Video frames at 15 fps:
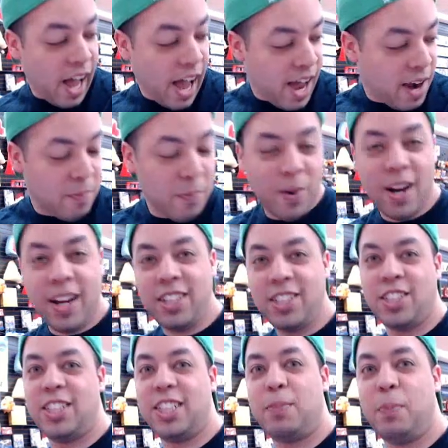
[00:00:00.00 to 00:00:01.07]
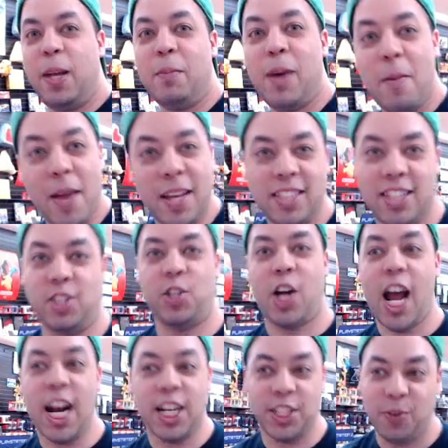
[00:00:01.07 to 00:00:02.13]
And Brian just explained my basic
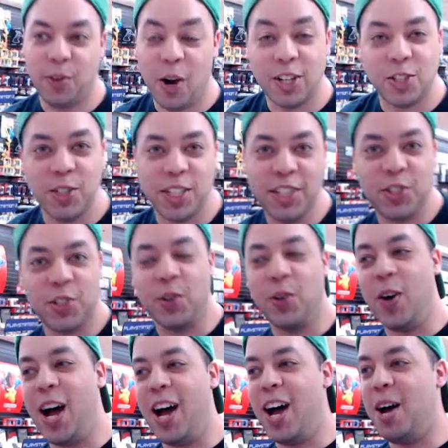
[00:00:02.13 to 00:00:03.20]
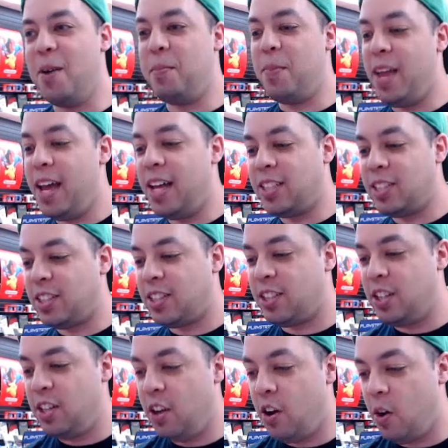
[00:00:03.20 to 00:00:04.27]
strategy with R2-D2. It's,
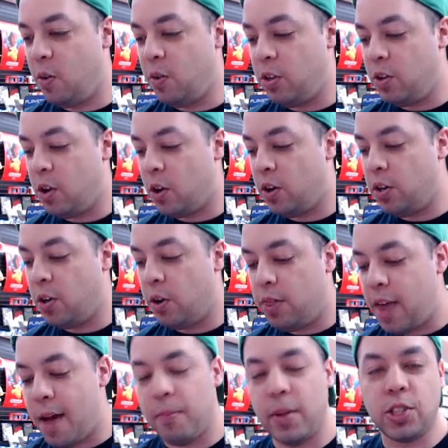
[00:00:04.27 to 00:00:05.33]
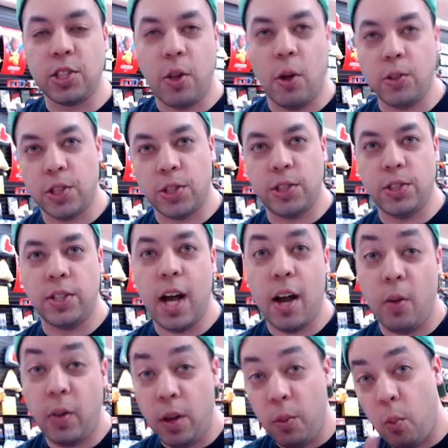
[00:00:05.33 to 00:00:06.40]
you're that much closer to not
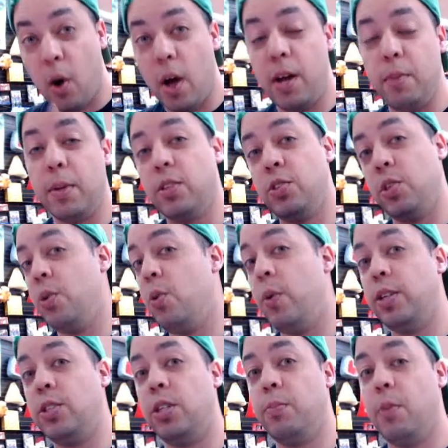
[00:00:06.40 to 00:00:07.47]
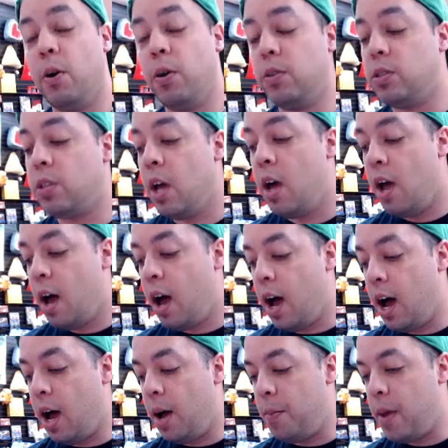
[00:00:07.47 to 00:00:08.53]
only 1, but 2 wizard modes,
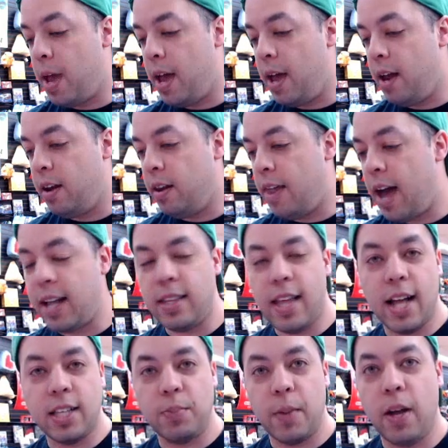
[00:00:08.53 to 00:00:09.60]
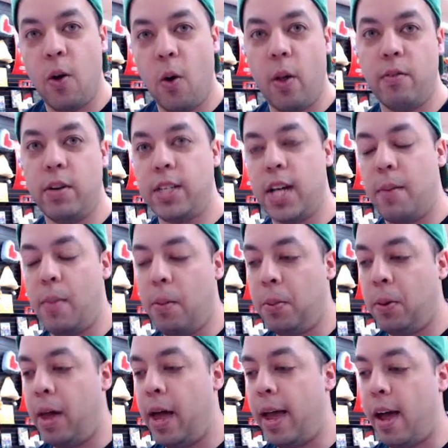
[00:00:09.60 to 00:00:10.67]
and that's my goal every time I
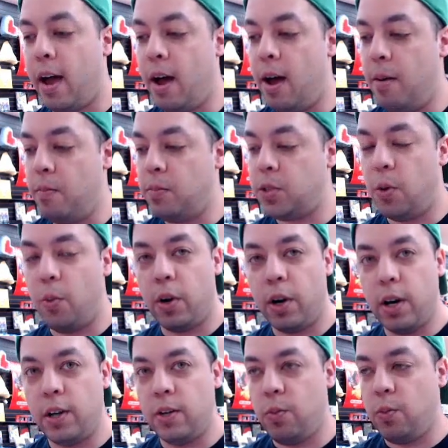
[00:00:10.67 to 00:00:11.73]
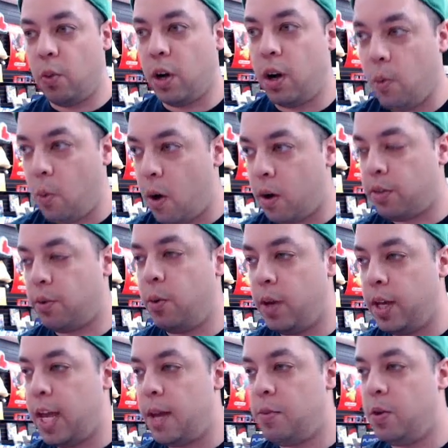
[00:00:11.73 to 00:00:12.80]
play. So we're gonna walk through a
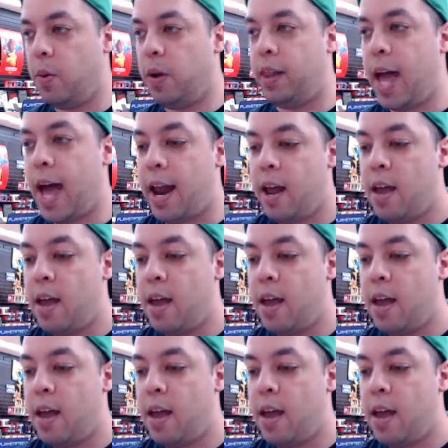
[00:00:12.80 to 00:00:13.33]
game doing that.